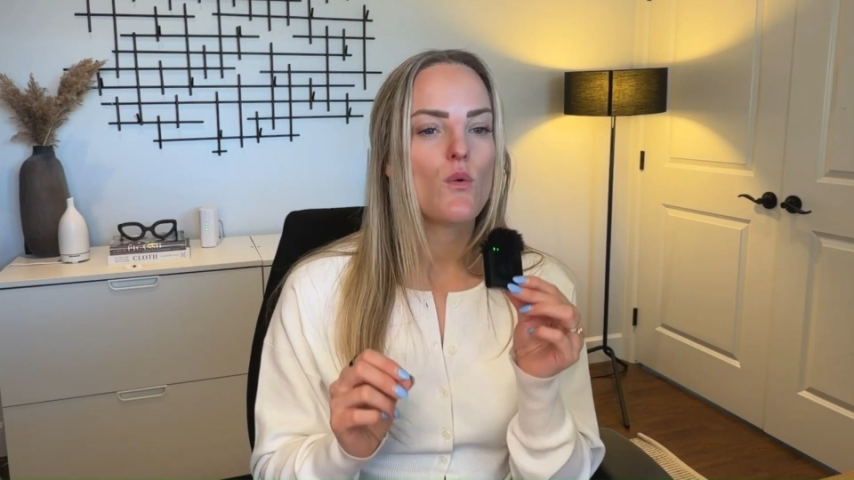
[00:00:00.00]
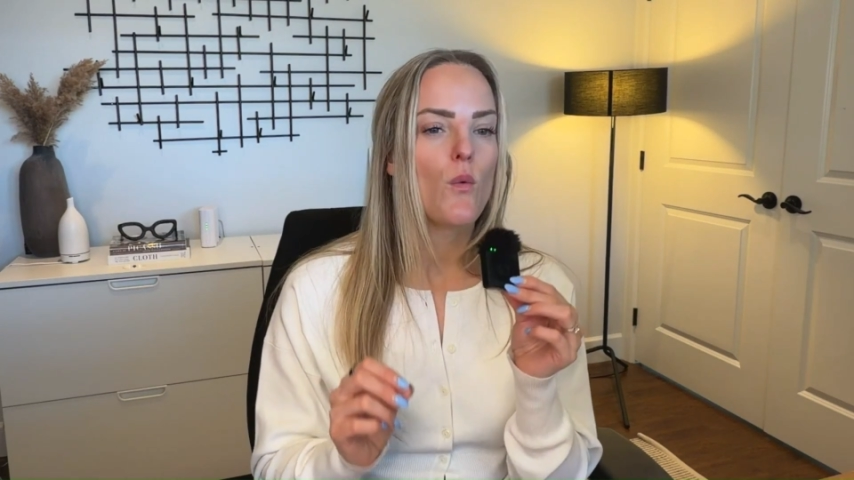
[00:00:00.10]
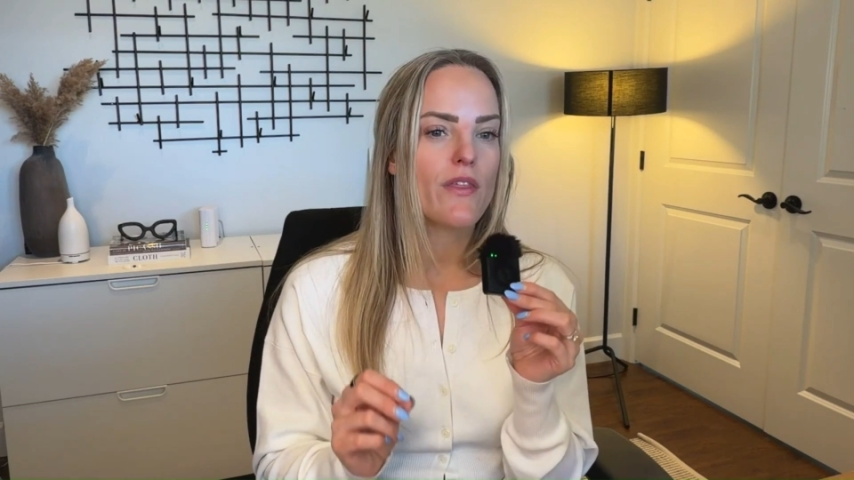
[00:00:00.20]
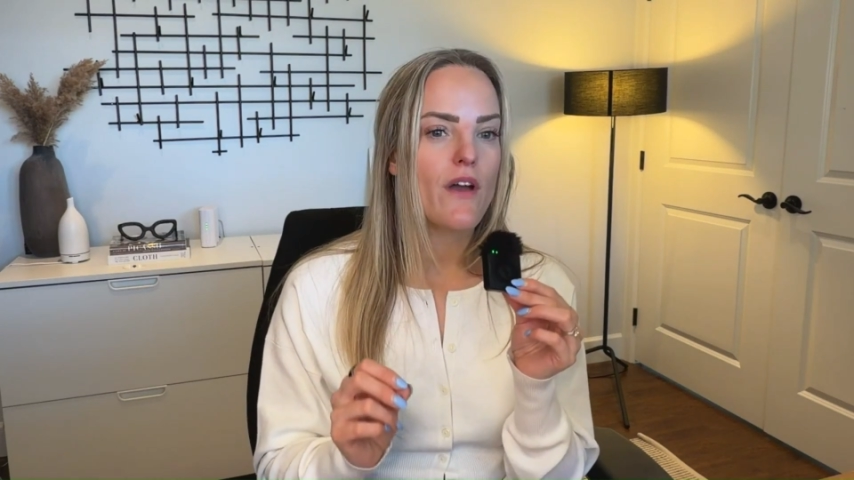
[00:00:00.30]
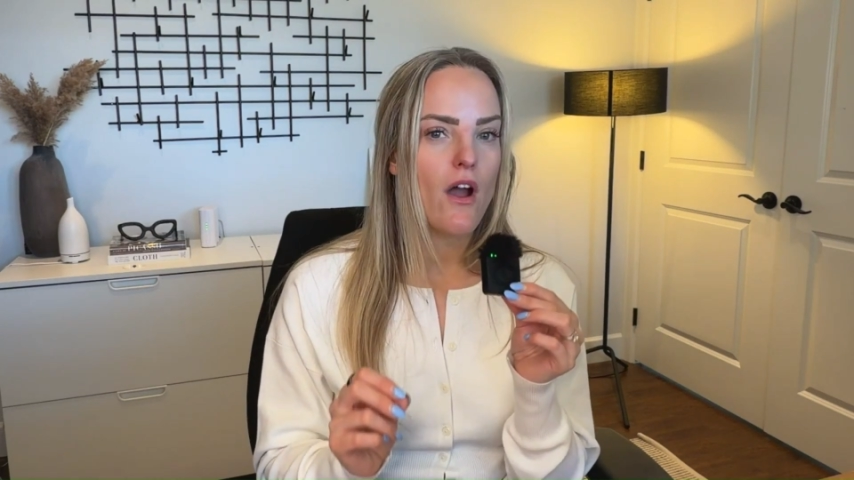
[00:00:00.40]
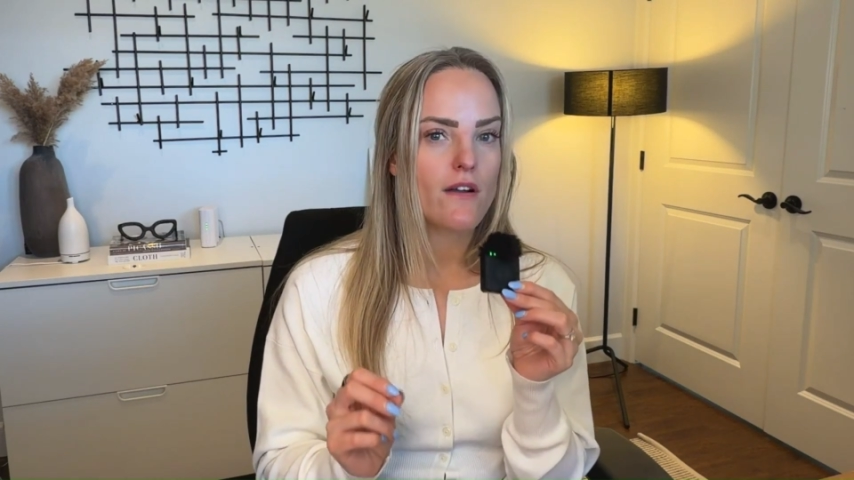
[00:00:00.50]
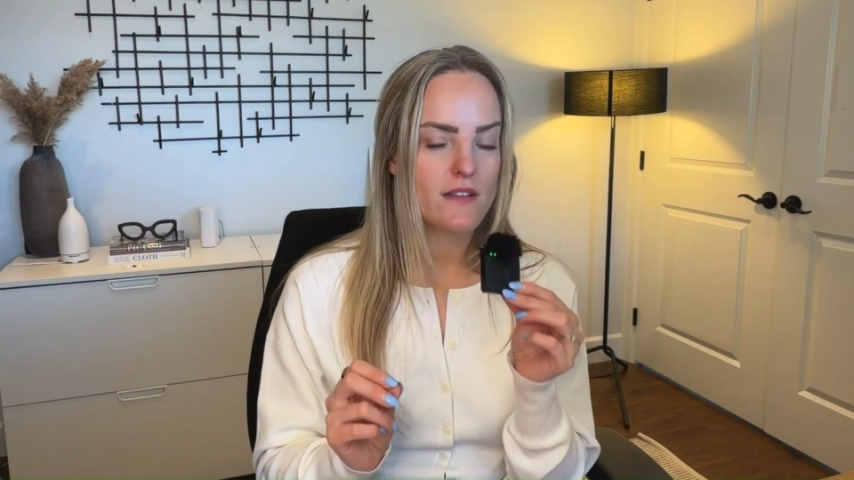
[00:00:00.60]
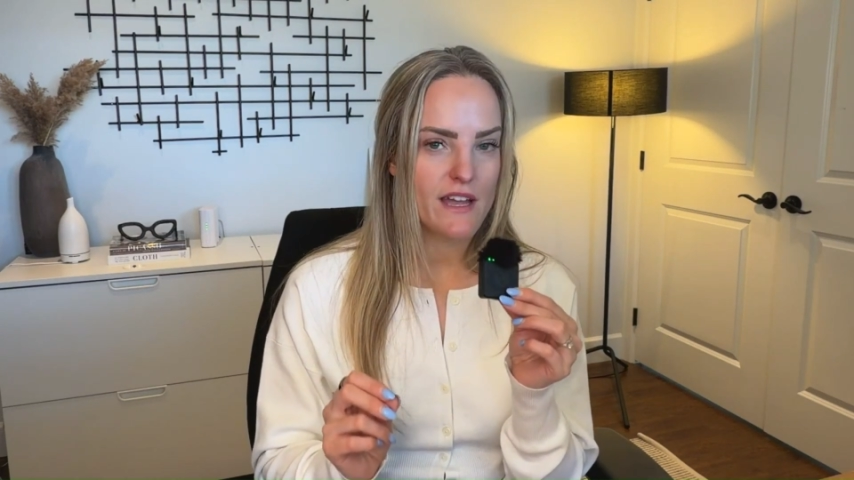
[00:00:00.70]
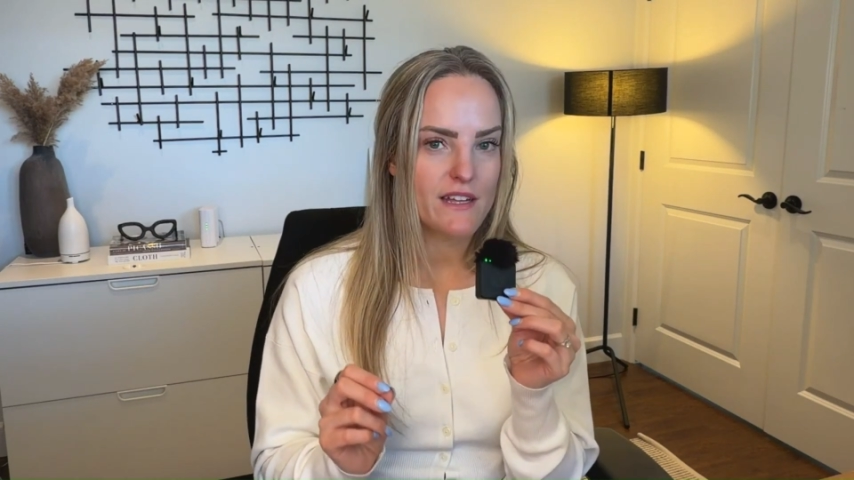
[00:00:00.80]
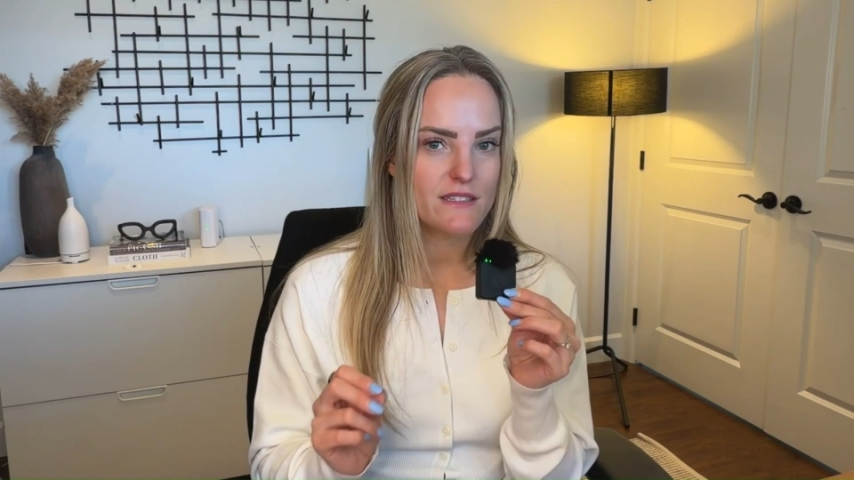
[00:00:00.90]
with our
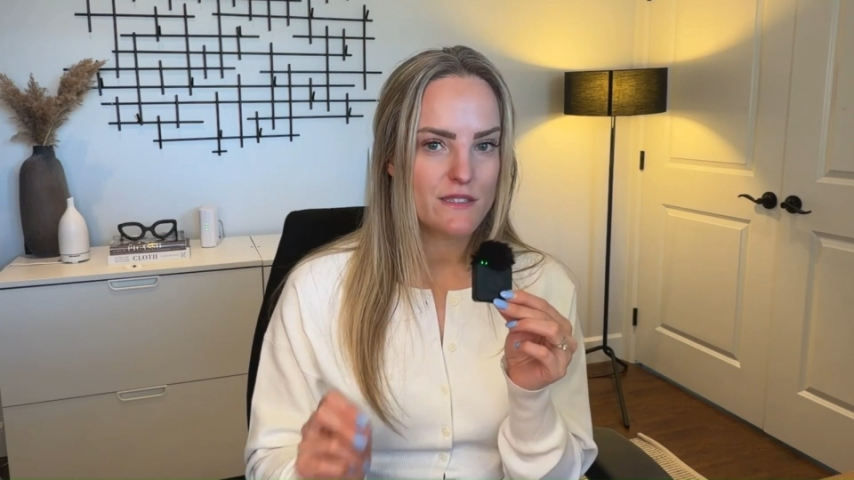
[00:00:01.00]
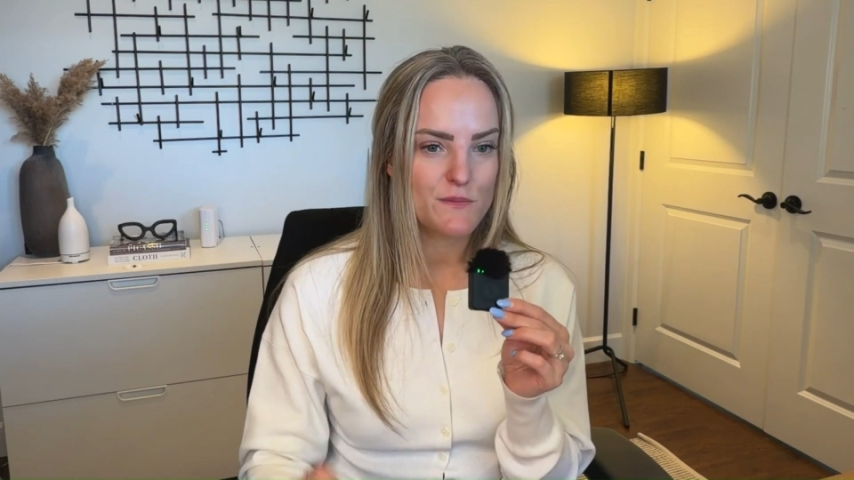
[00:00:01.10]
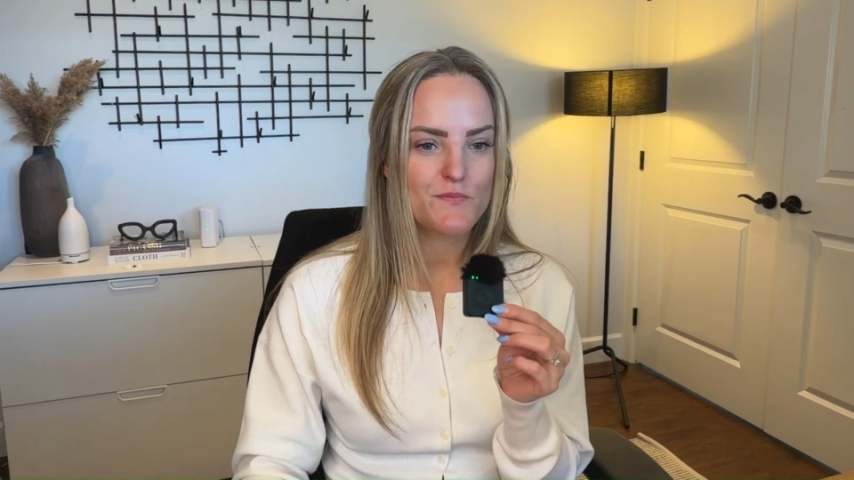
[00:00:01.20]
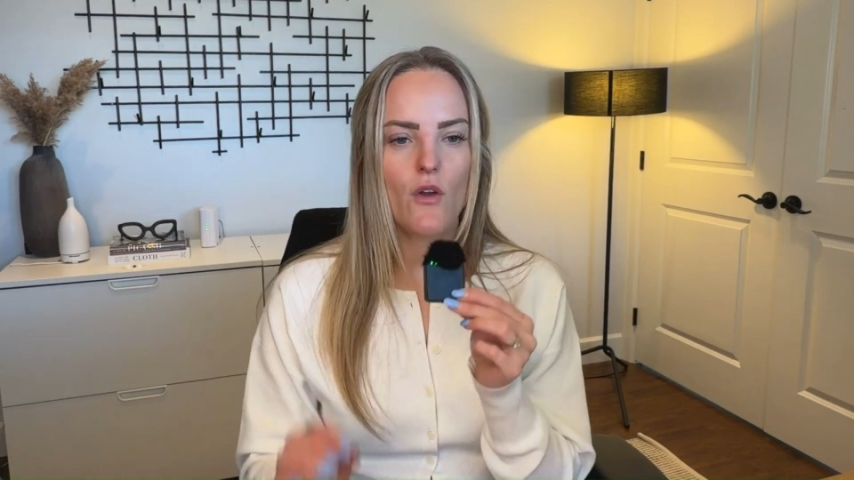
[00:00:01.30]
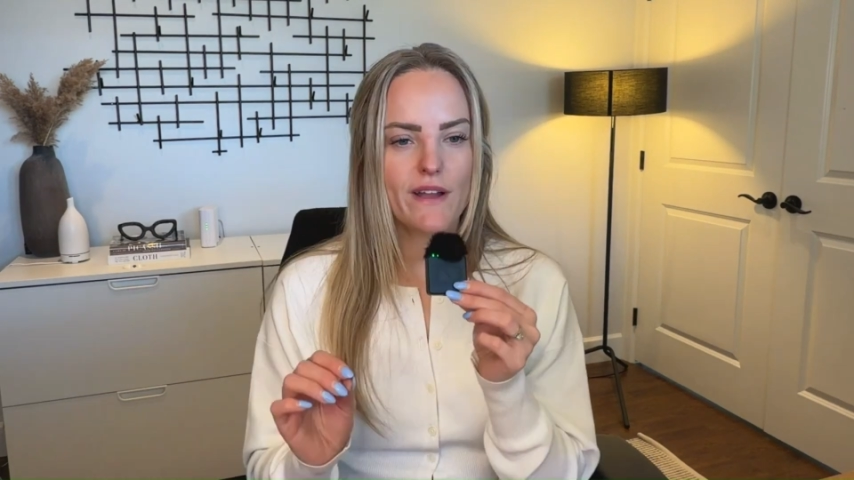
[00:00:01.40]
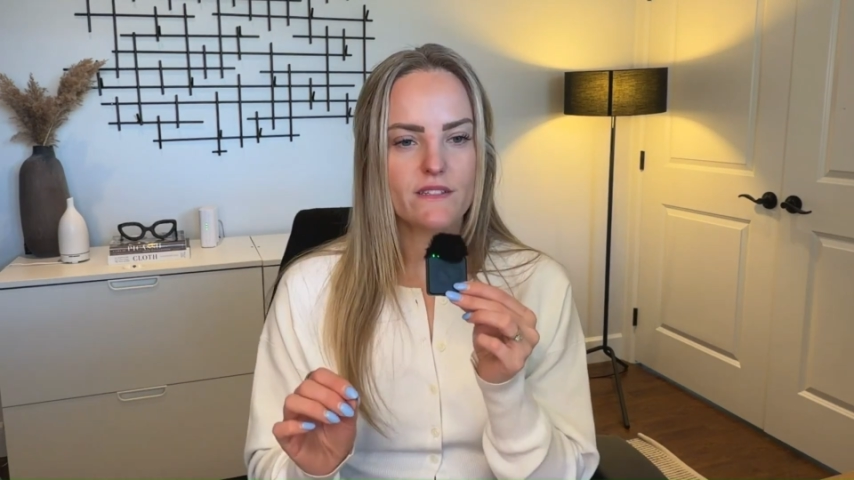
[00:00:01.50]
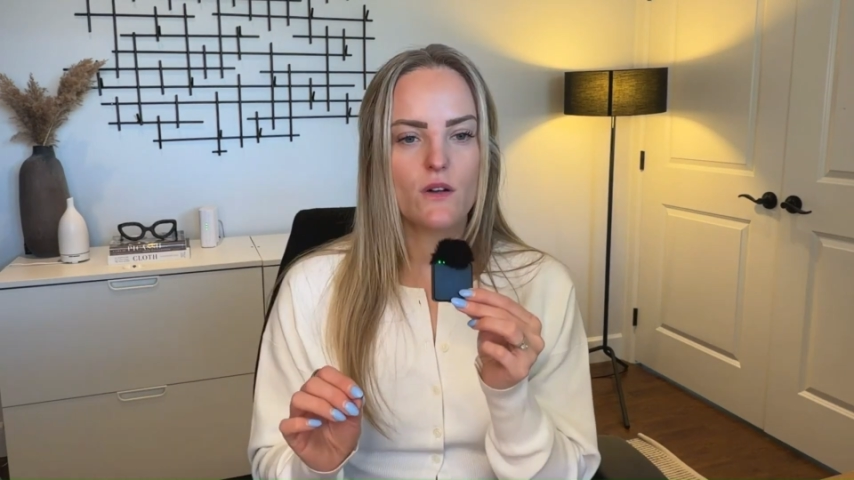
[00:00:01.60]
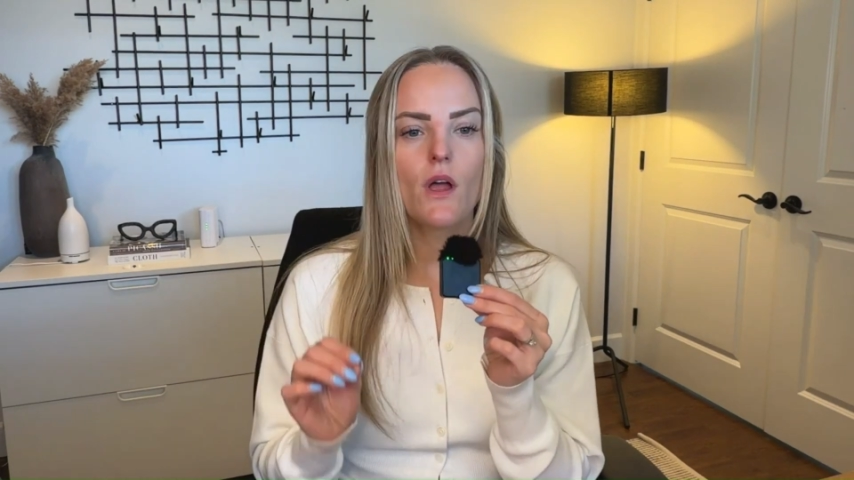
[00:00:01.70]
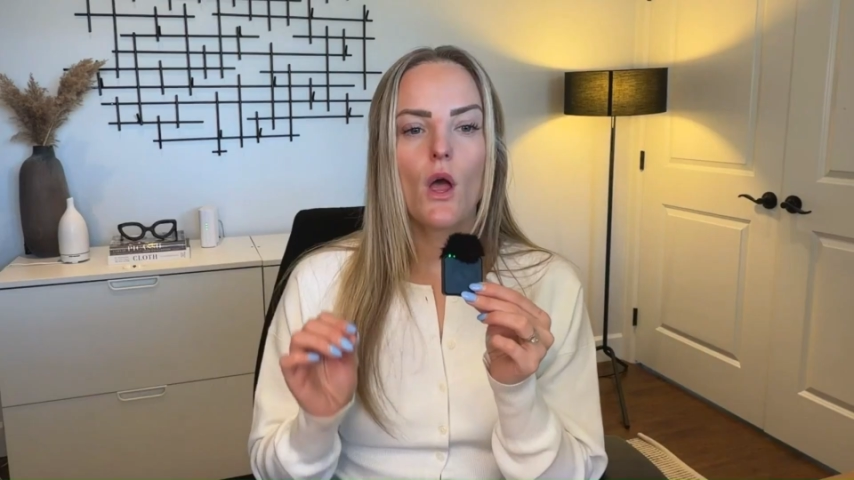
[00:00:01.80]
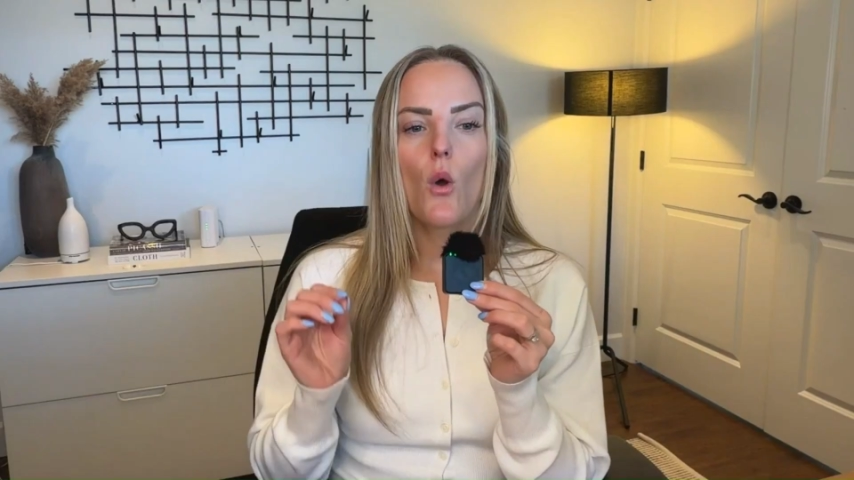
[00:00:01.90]
clients. All right. So